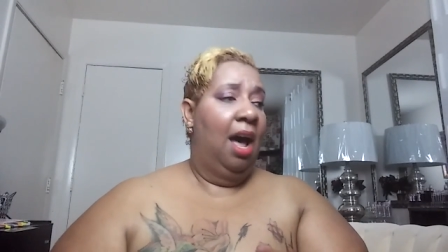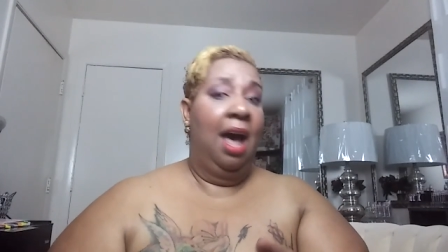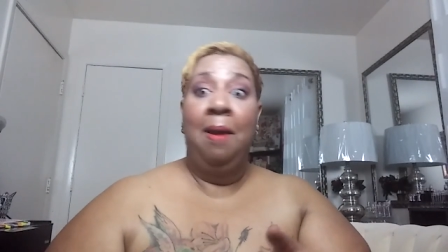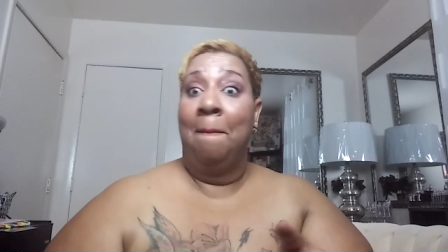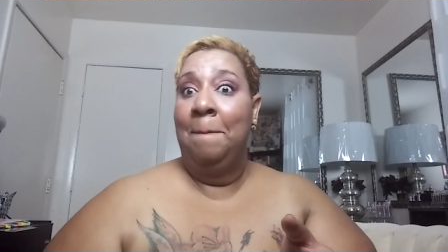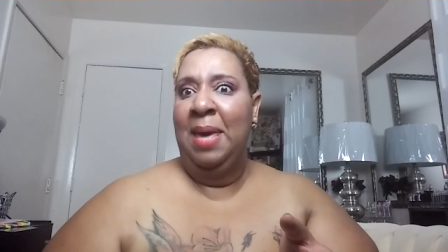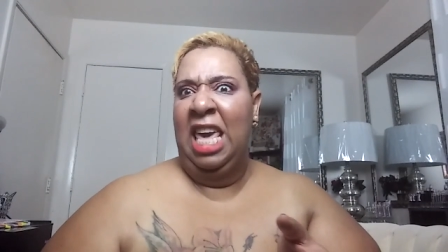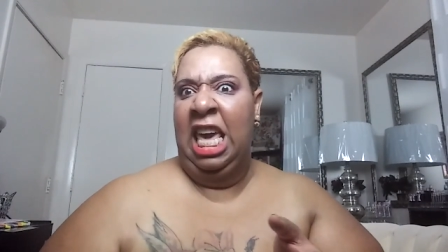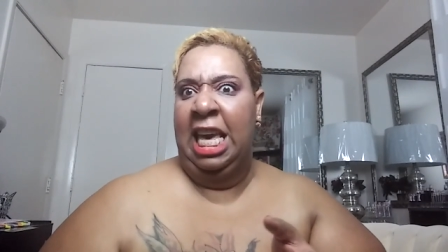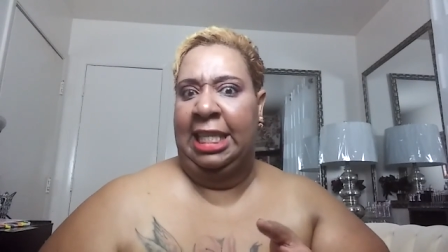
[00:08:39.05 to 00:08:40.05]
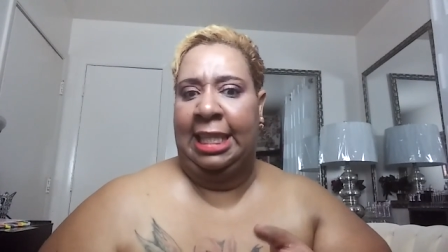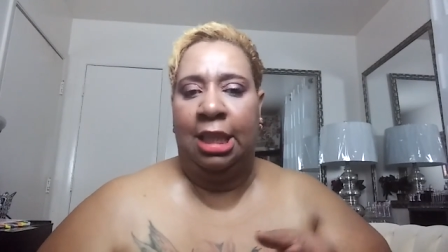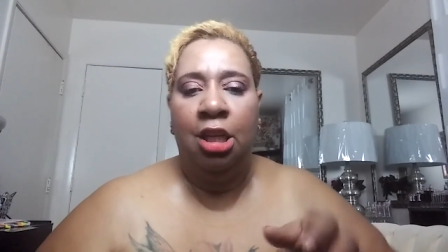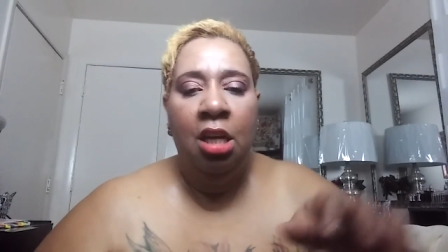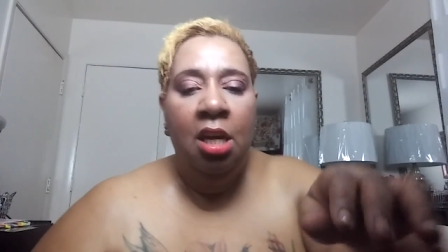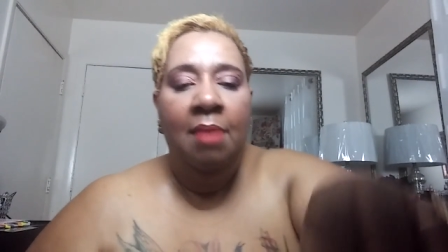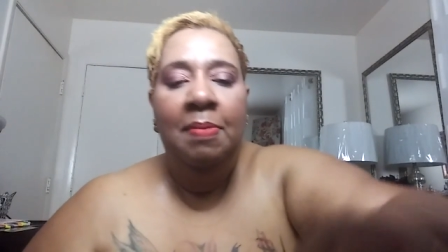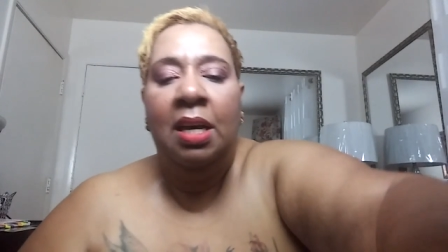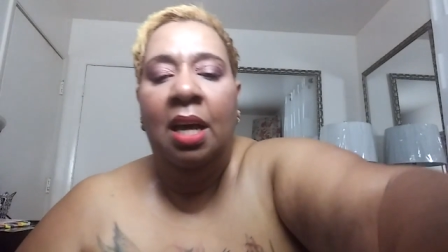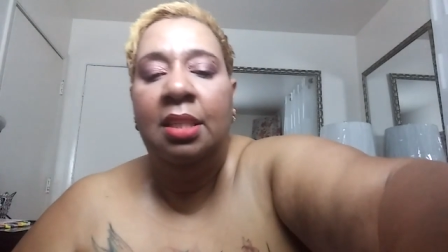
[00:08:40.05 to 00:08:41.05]
I am pissed.
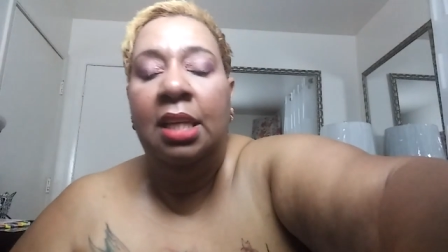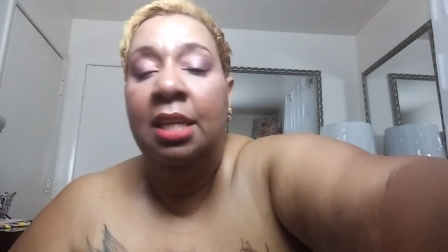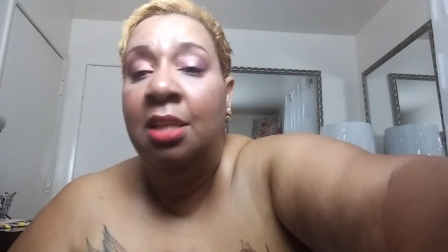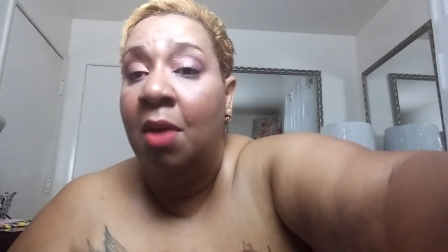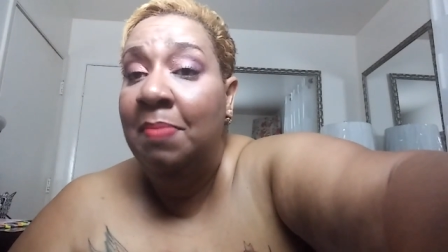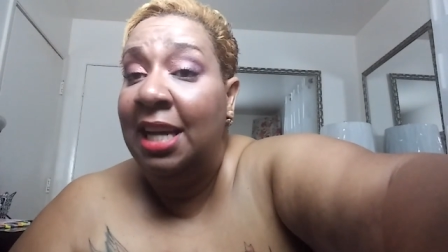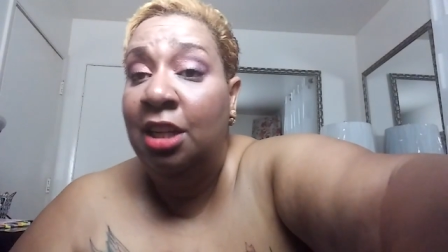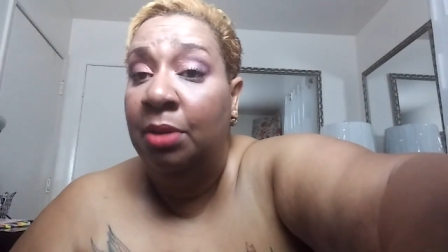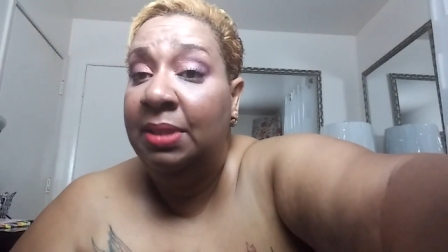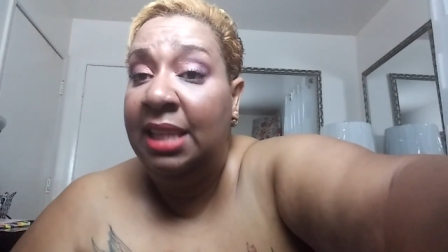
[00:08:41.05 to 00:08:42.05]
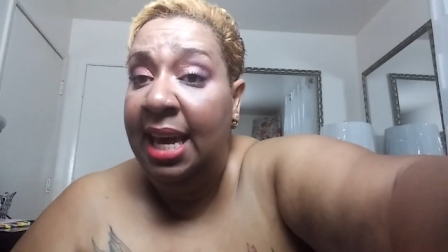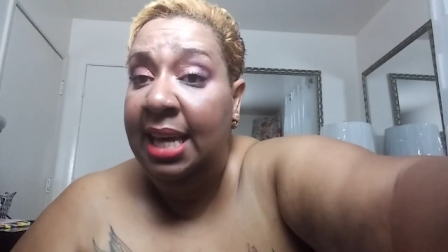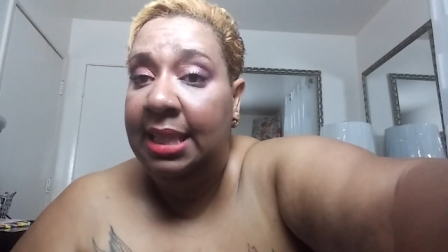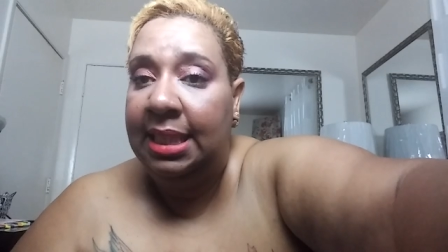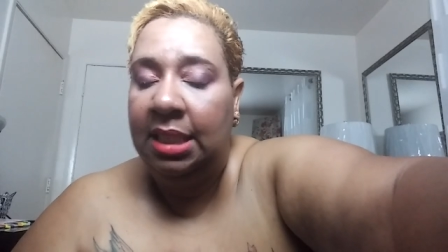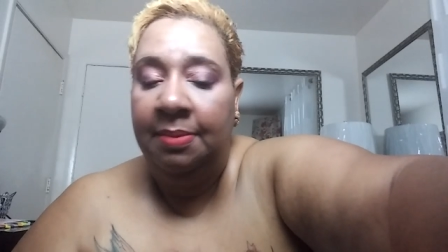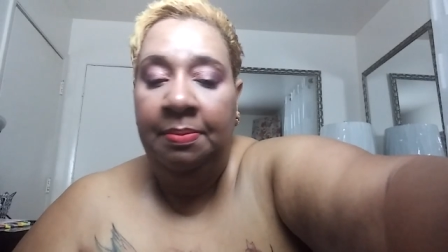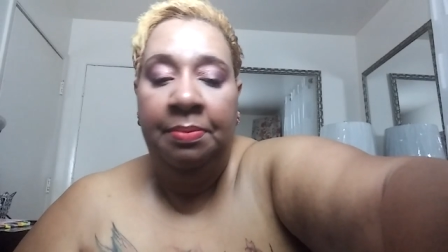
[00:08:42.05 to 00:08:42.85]
Because it don't make no sense.